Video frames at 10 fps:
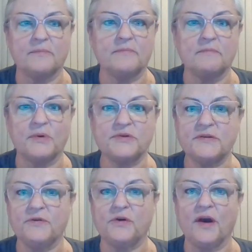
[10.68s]

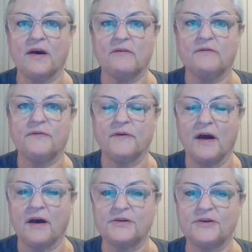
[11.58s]
most of you have
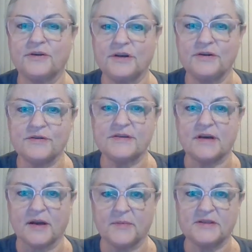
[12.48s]
turned in your
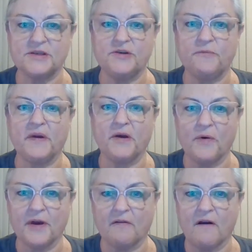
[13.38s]
assignments as you've been
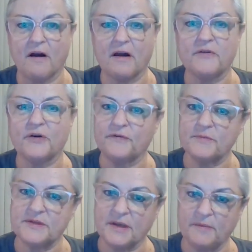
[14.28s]
going along. I've heard
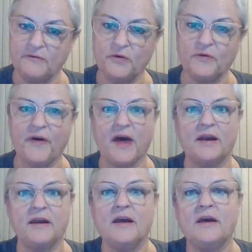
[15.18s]
from some of you have
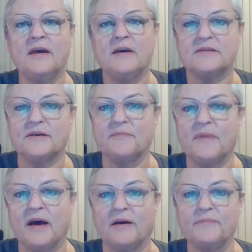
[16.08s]
had some
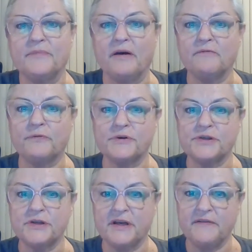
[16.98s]

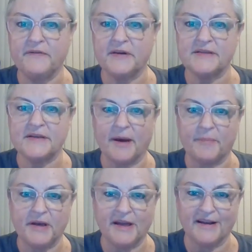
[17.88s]
unfortunate events
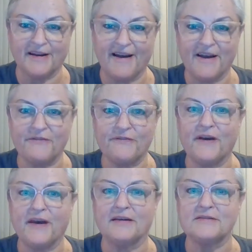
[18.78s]
happening in life,
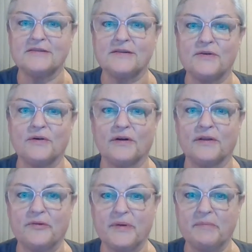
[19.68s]
and so you're a
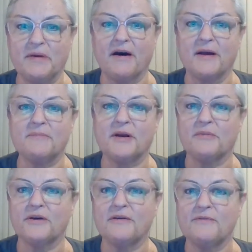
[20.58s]
little bit behind, but I'm
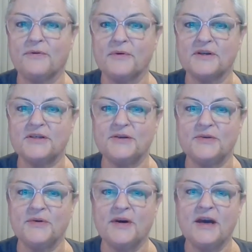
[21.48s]
looking forward
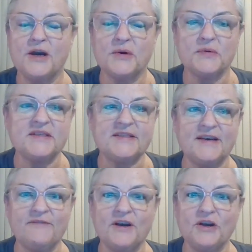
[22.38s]
to
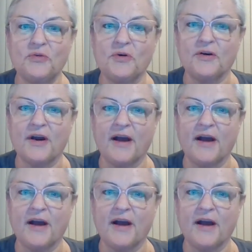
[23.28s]
receiving your